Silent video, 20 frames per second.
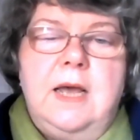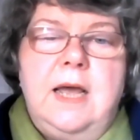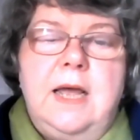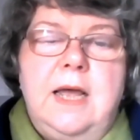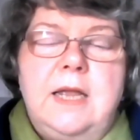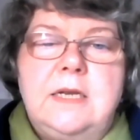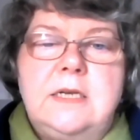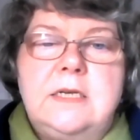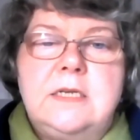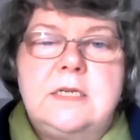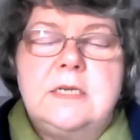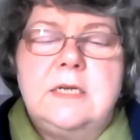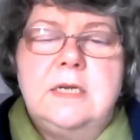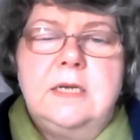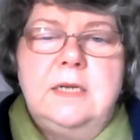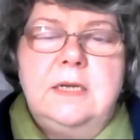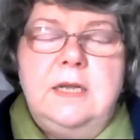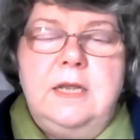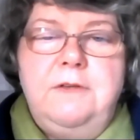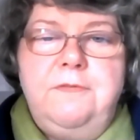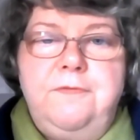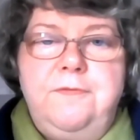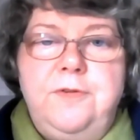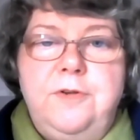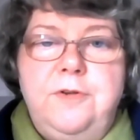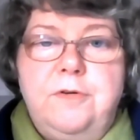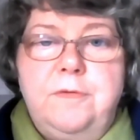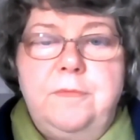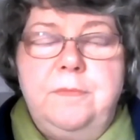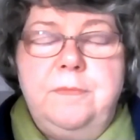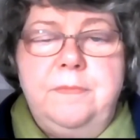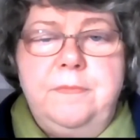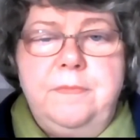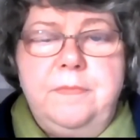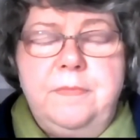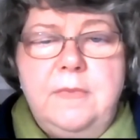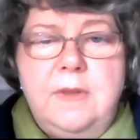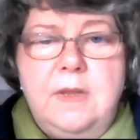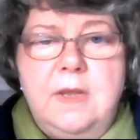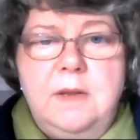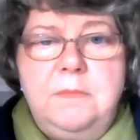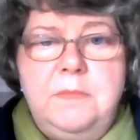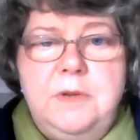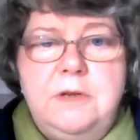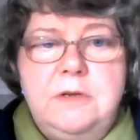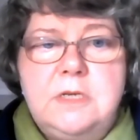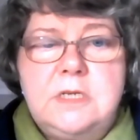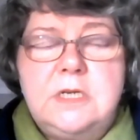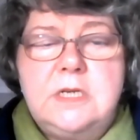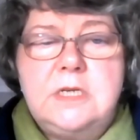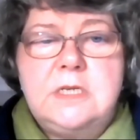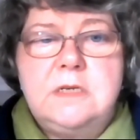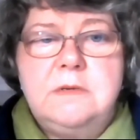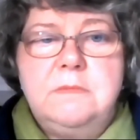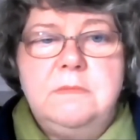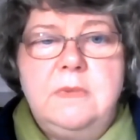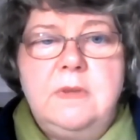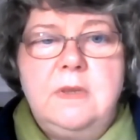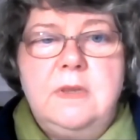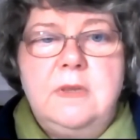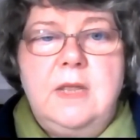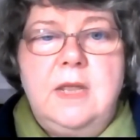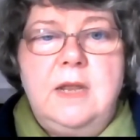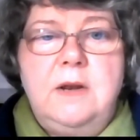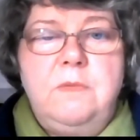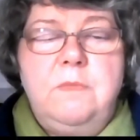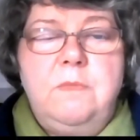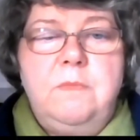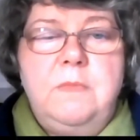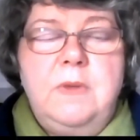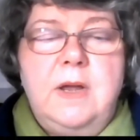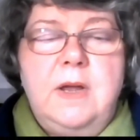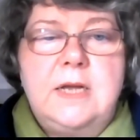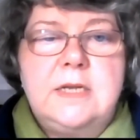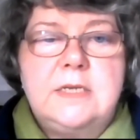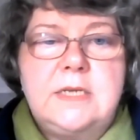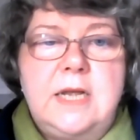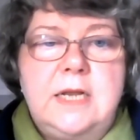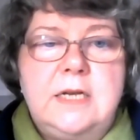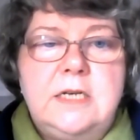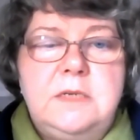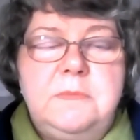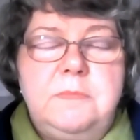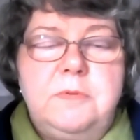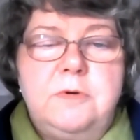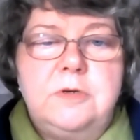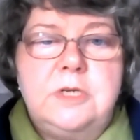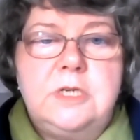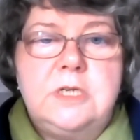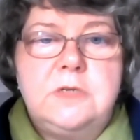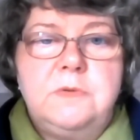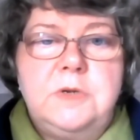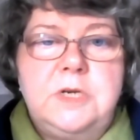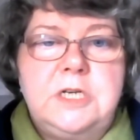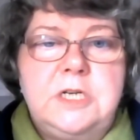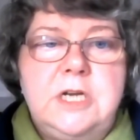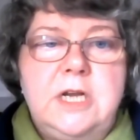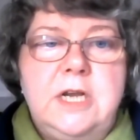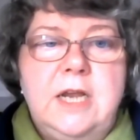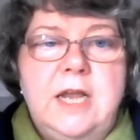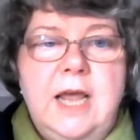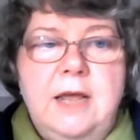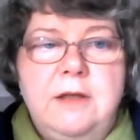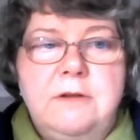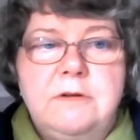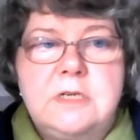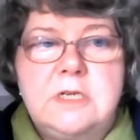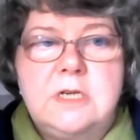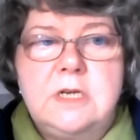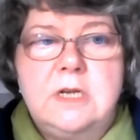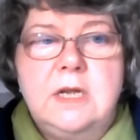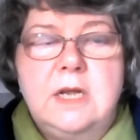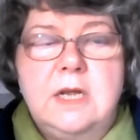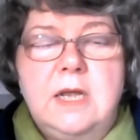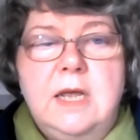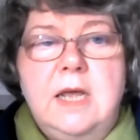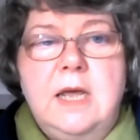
and if your immune system then has antibodies which encounter